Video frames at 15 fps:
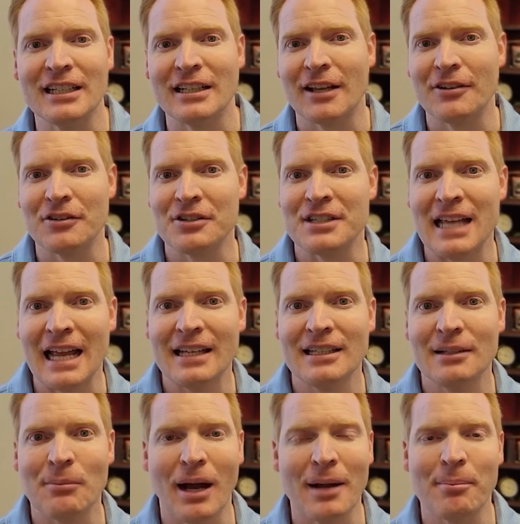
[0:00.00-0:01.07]
and
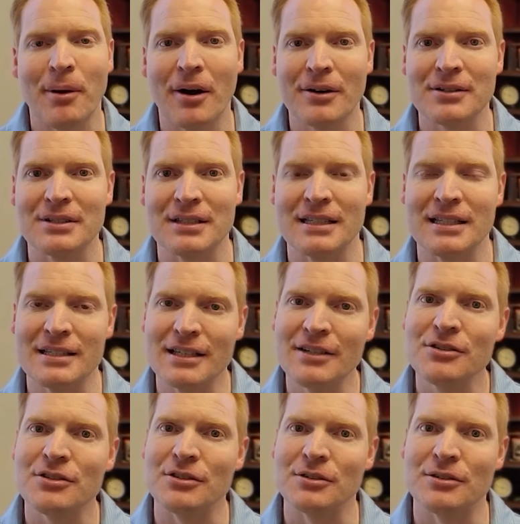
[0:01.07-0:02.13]
understanding my part to this
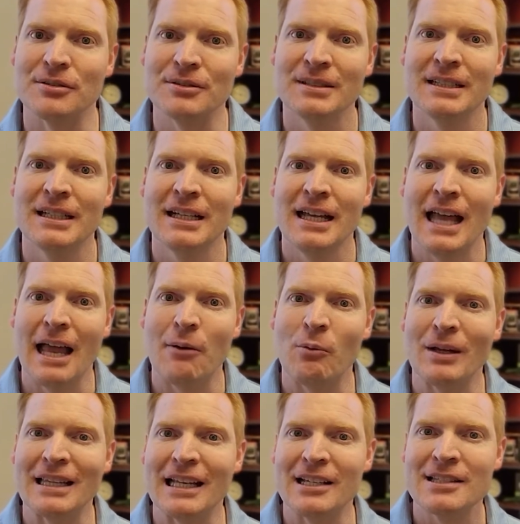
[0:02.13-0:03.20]
issue,
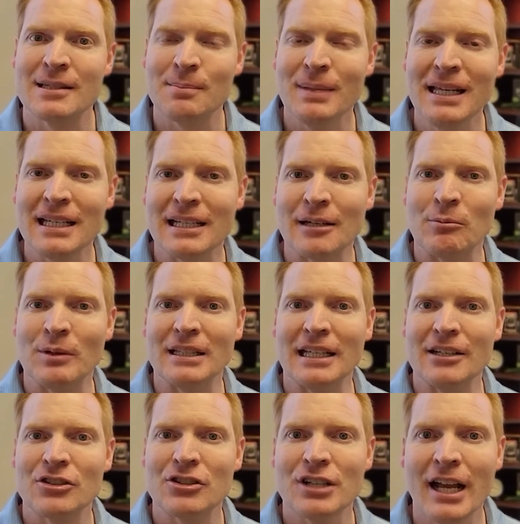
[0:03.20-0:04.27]
when they speak and when they
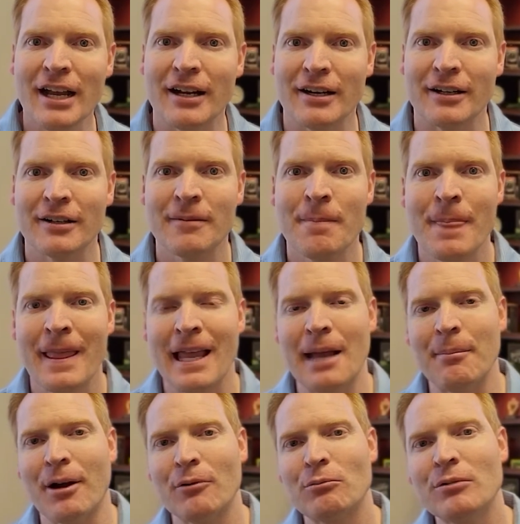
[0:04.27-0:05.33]
share, am
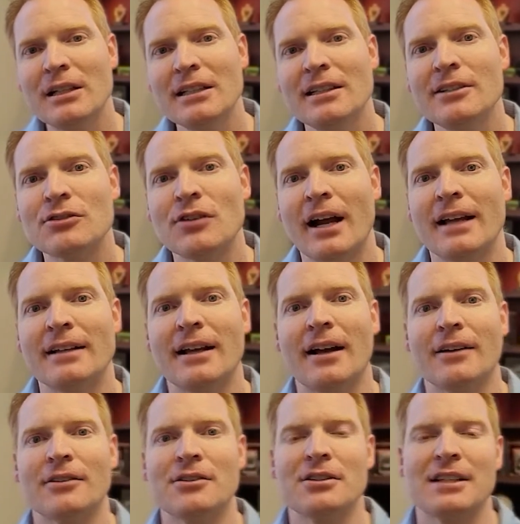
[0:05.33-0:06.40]
I really trying to
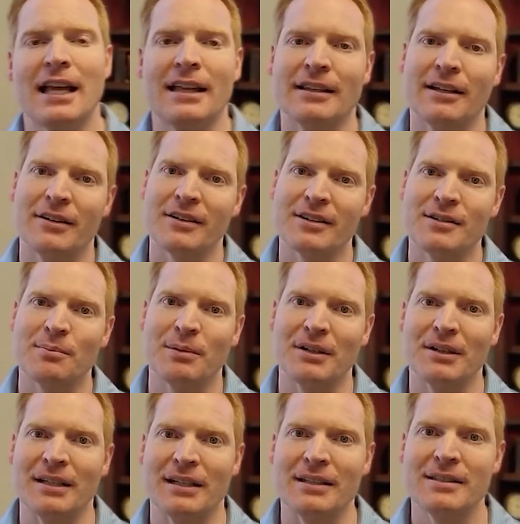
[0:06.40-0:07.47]
understand their
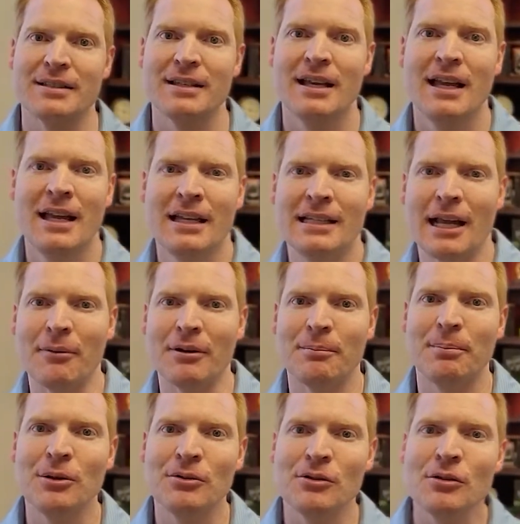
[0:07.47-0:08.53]
experience? Now, when
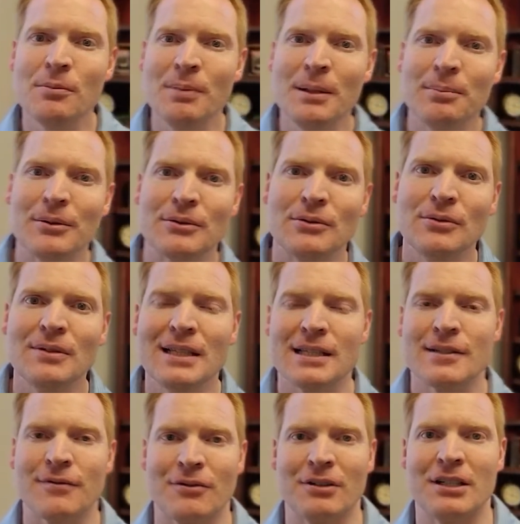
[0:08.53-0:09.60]
two people do this
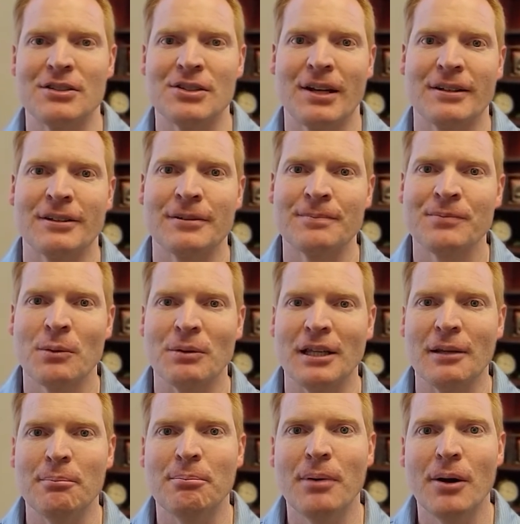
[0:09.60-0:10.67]
for each other, when they
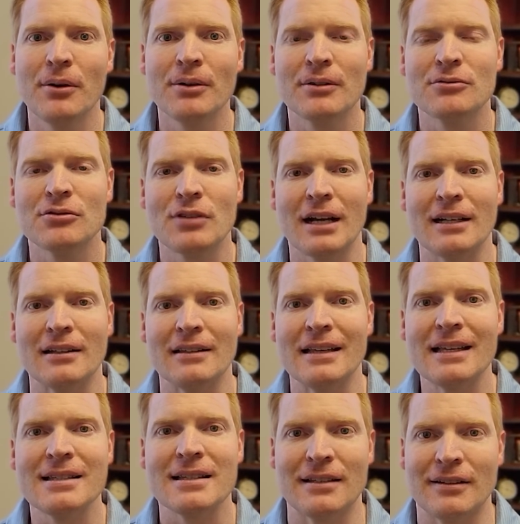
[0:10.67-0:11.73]
both try to
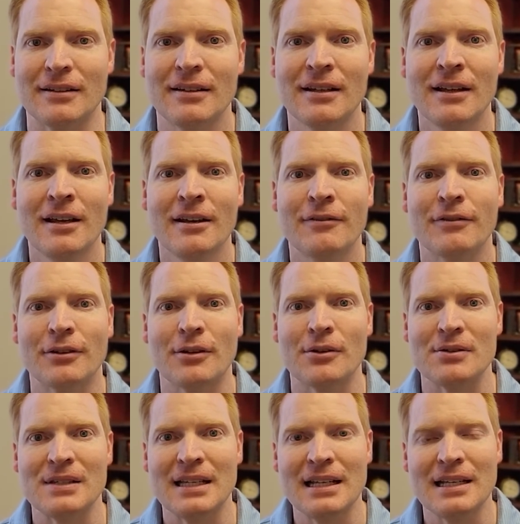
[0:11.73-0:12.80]
listen for
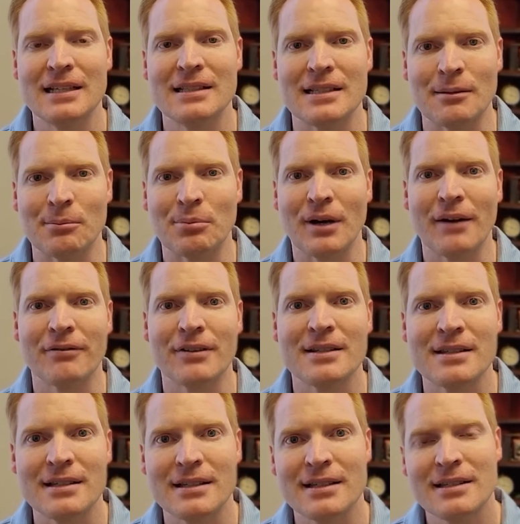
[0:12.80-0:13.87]
those needs and
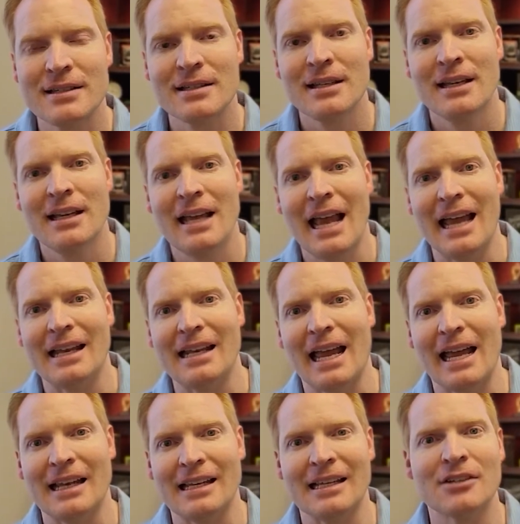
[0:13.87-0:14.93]
preferences and
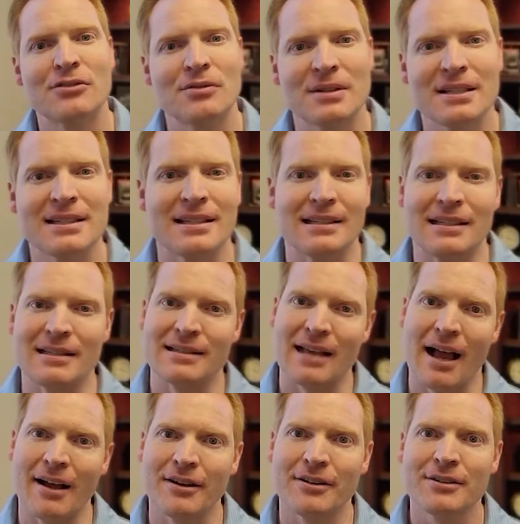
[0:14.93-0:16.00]
interests and
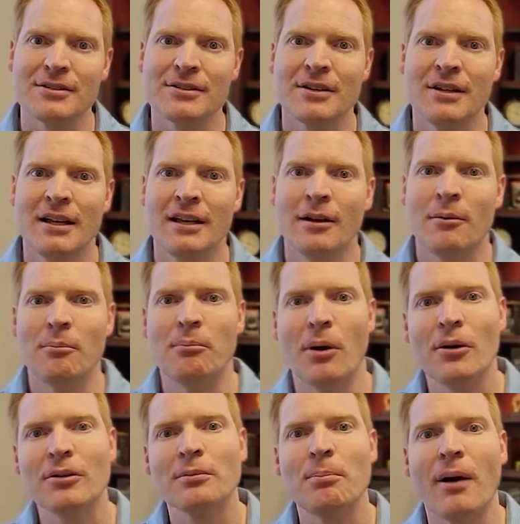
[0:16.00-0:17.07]
desires,
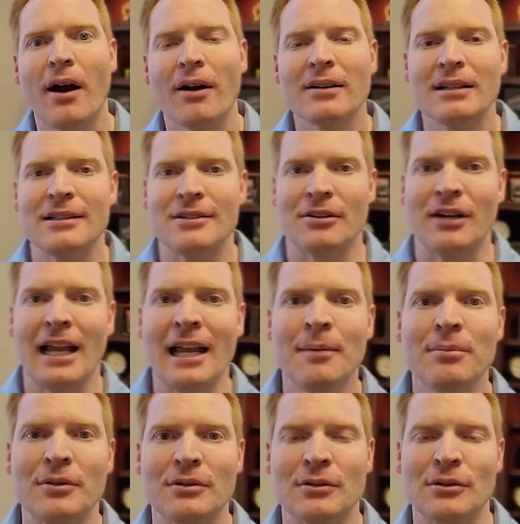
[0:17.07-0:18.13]
both parties are
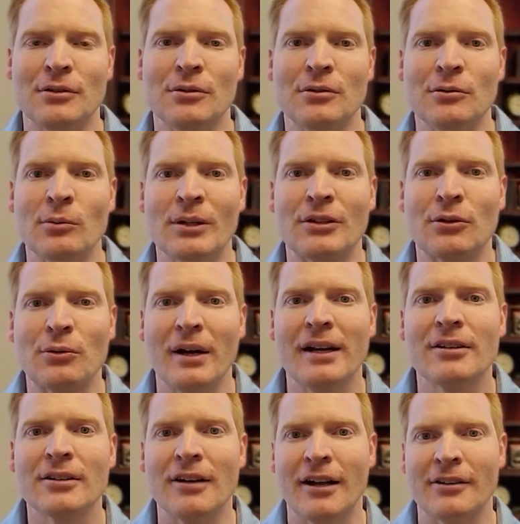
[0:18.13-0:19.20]
able to, with
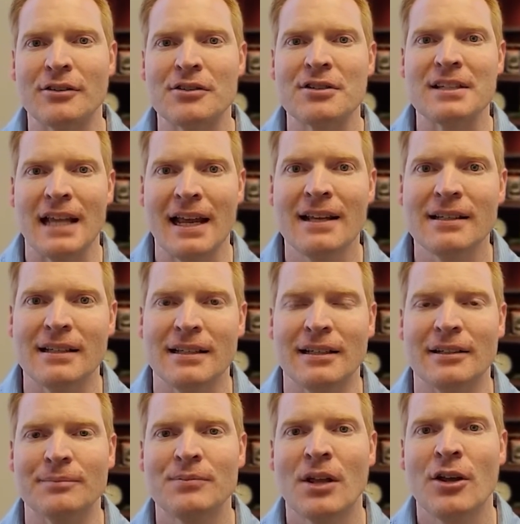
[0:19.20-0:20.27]
greater
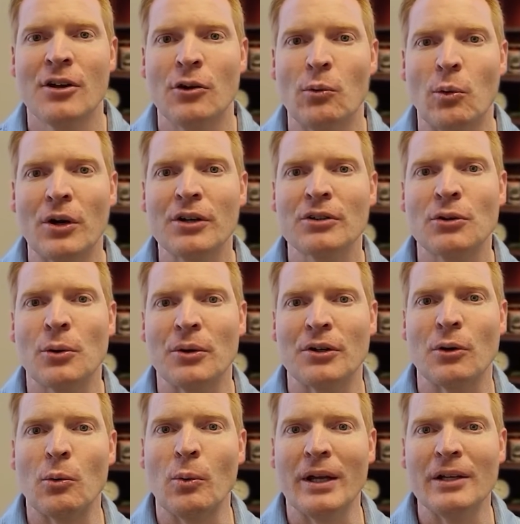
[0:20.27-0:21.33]
understanding, work toward
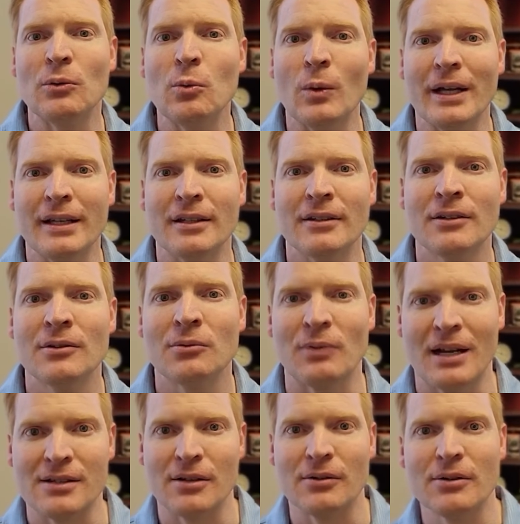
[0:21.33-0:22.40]
a win-win
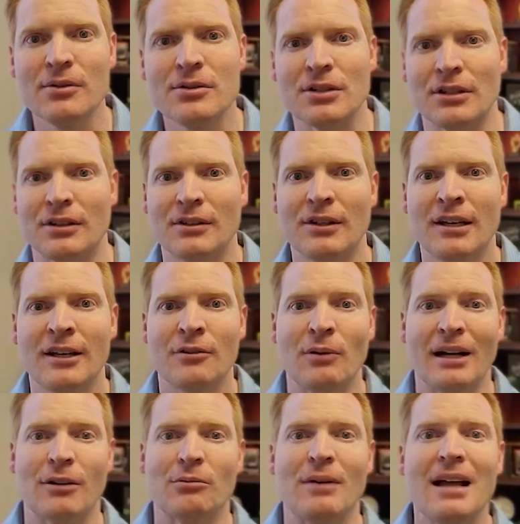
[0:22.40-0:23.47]
resolution,
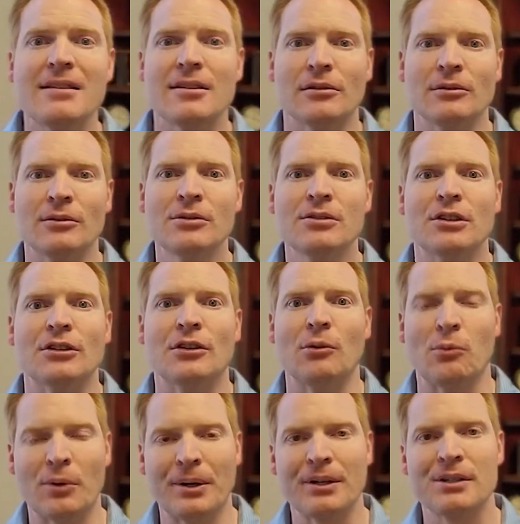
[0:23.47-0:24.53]
right? A resolution that
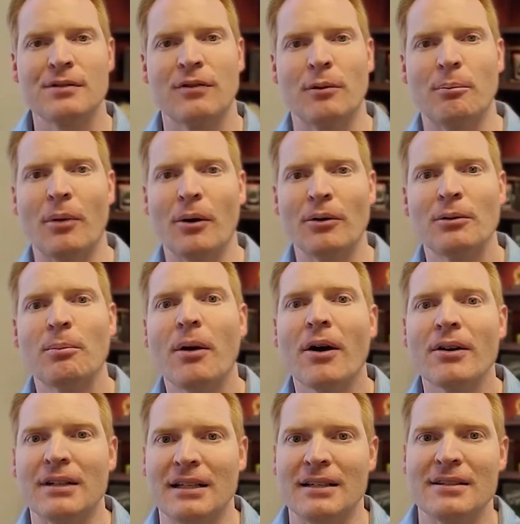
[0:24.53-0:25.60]
works for both
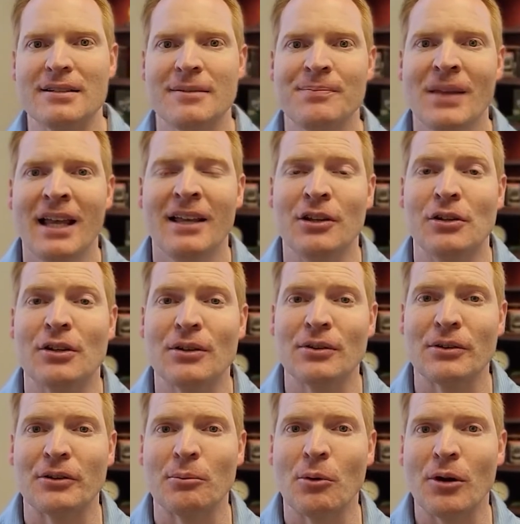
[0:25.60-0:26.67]
parties. You can
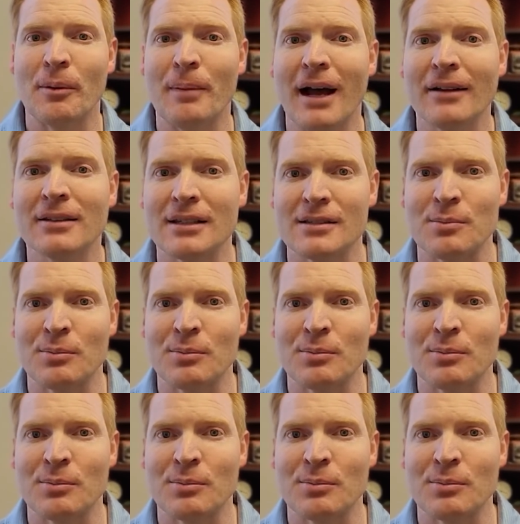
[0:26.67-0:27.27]
learn more about this